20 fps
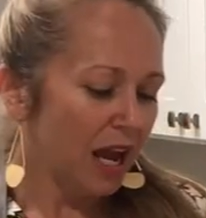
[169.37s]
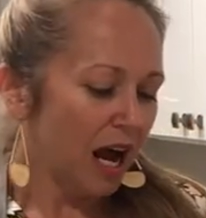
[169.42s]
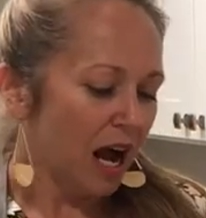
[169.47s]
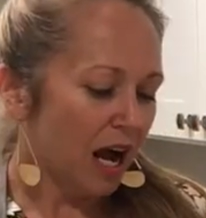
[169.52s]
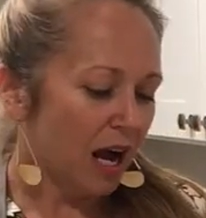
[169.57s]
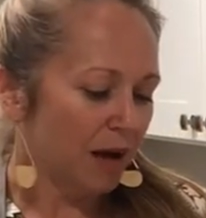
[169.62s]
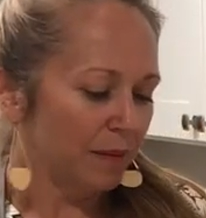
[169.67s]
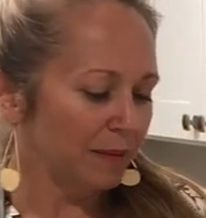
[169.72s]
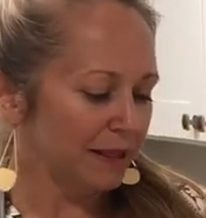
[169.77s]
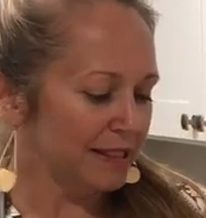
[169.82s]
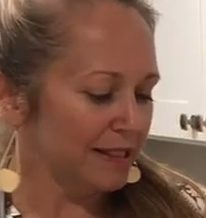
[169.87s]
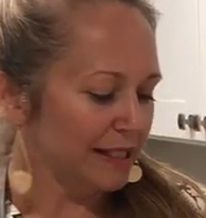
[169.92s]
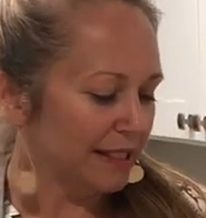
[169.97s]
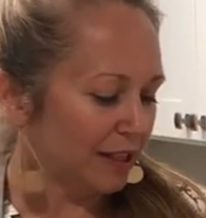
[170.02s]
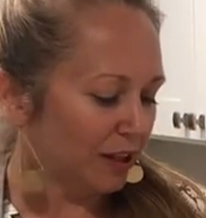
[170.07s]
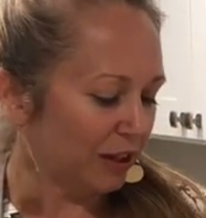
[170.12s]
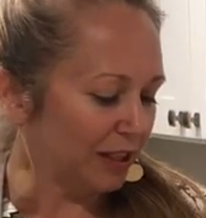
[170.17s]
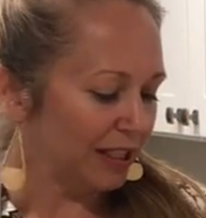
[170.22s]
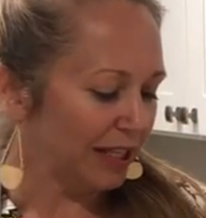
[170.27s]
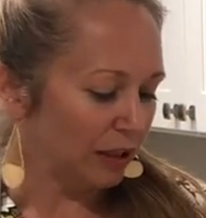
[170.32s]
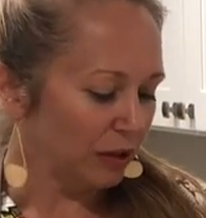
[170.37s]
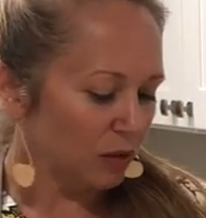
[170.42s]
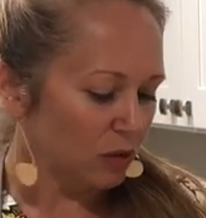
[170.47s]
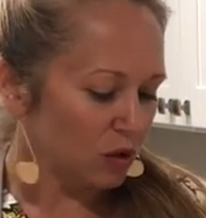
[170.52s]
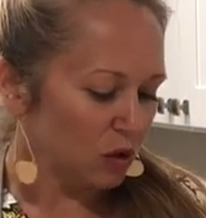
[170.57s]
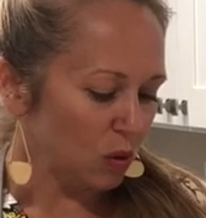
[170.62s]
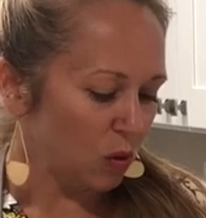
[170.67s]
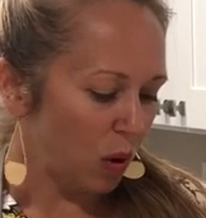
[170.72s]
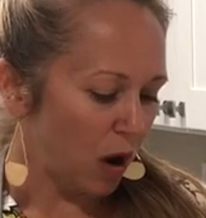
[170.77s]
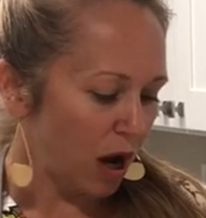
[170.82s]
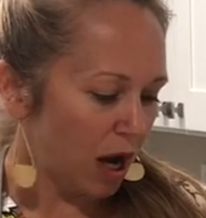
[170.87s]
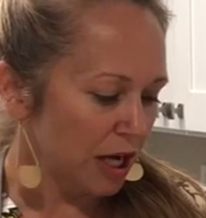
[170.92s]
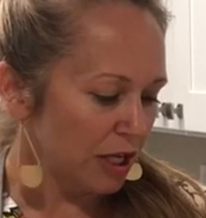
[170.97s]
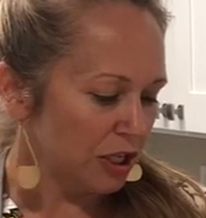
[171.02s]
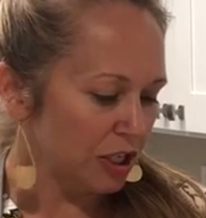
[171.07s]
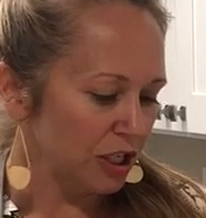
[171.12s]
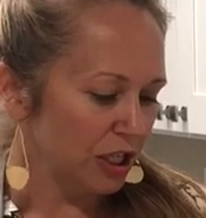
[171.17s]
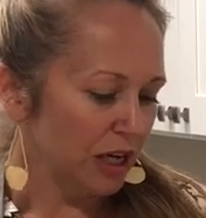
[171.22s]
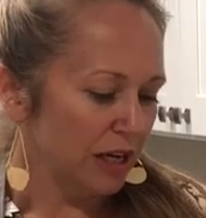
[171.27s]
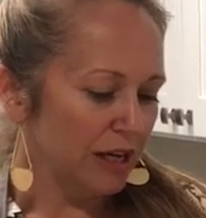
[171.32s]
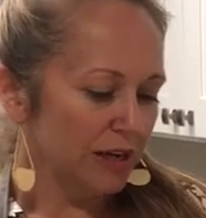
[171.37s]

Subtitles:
Let's see here, yellow squash.